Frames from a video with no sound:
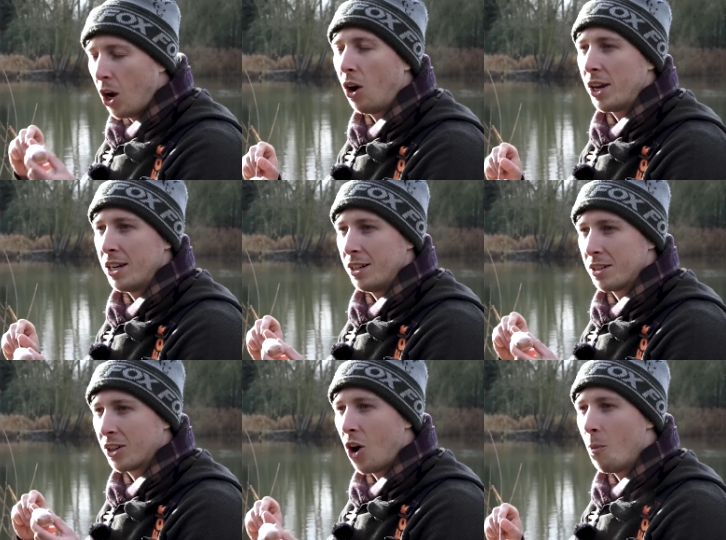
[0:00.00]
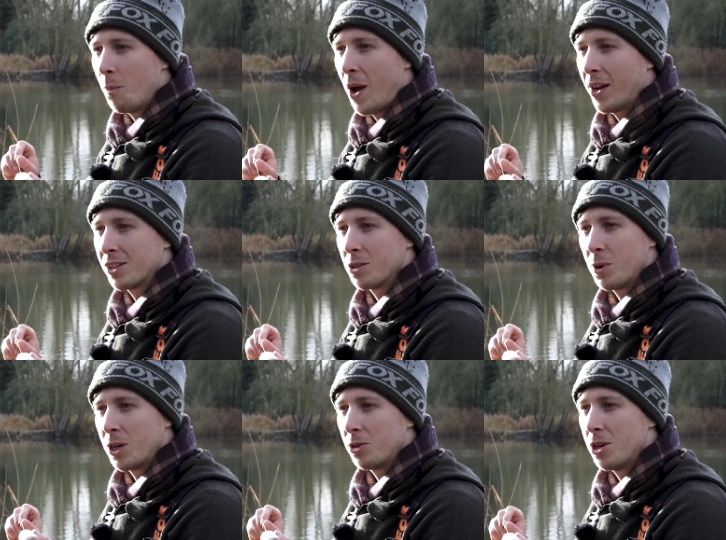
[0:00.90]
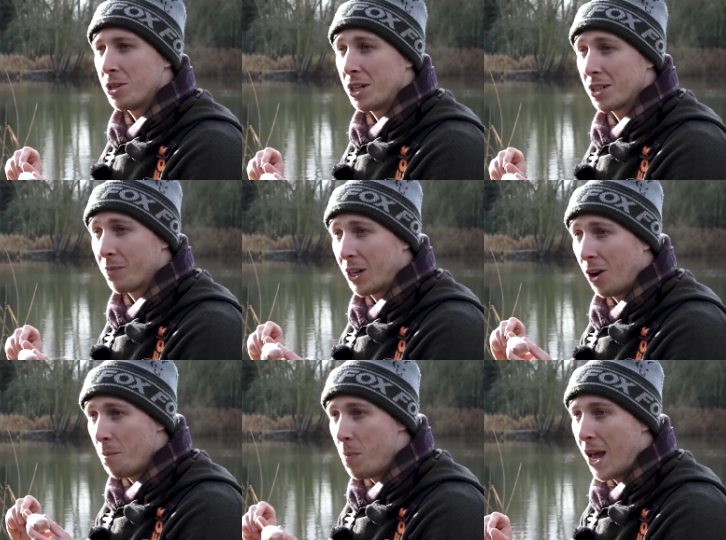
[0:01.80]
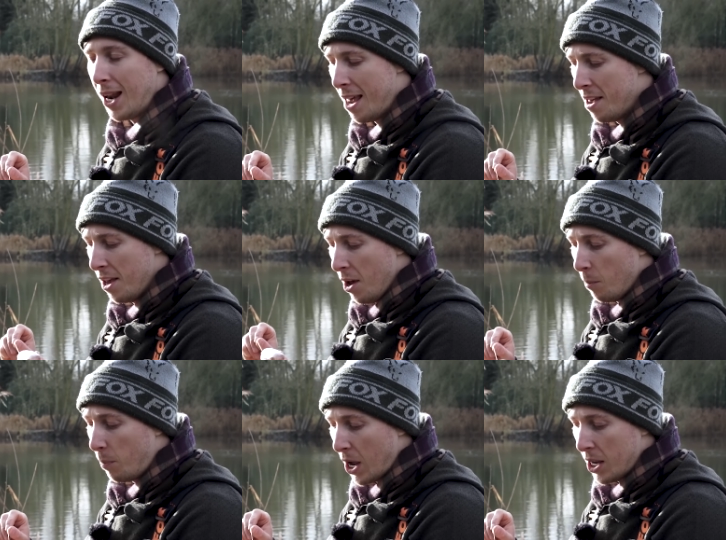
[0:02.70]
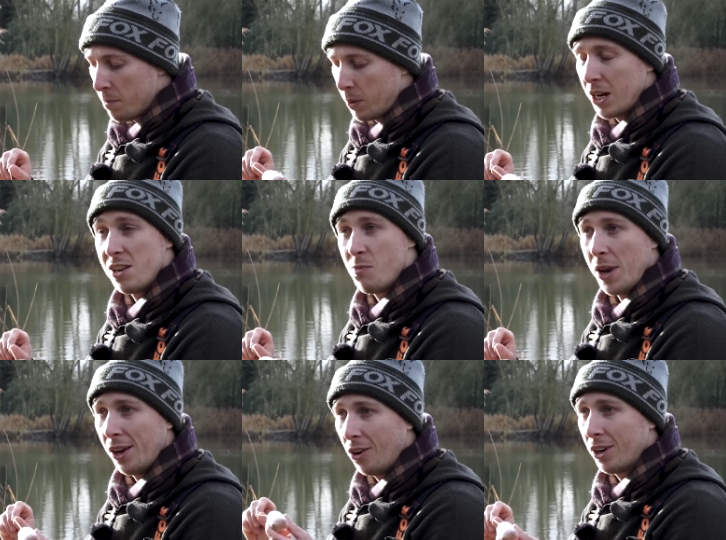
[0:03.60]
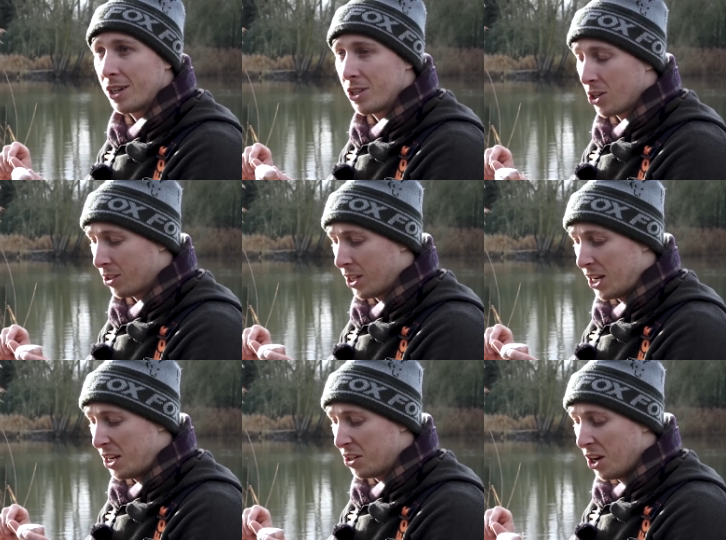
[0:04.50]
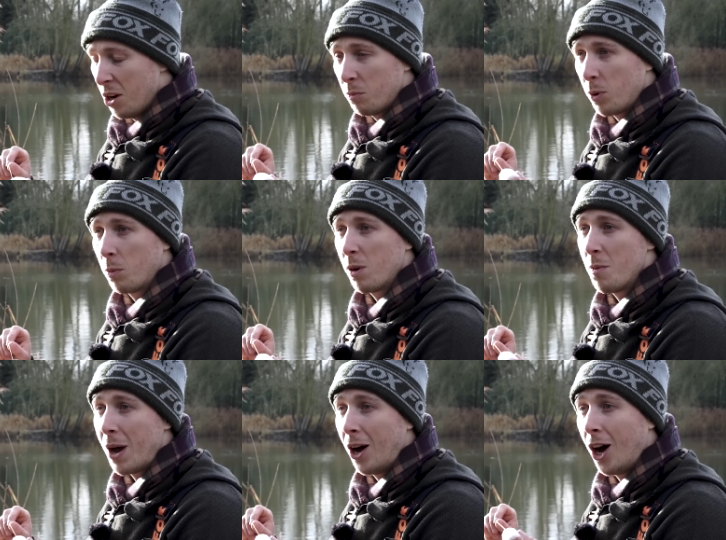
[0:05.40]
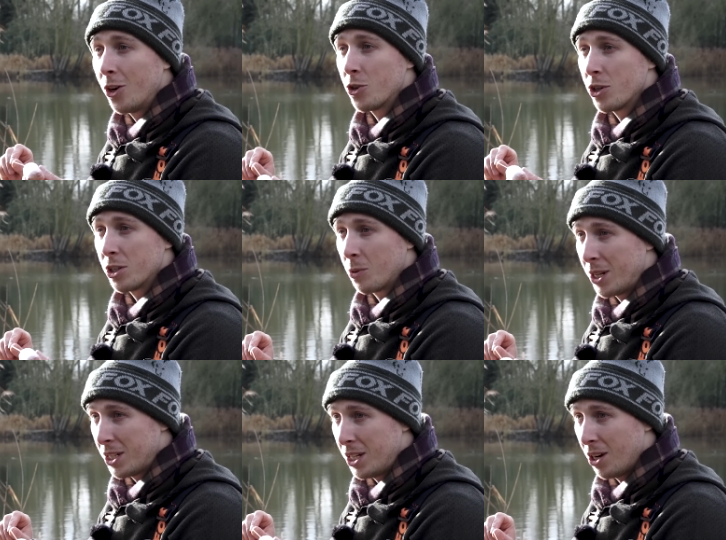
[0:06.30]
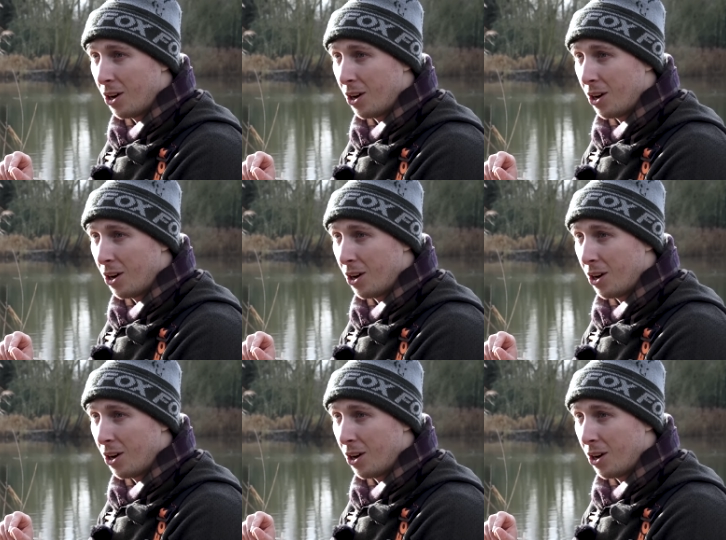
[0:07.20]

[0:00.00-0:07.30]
tight and as compact as when you're using something like Palate, but believe me, I can chuck these probably about 120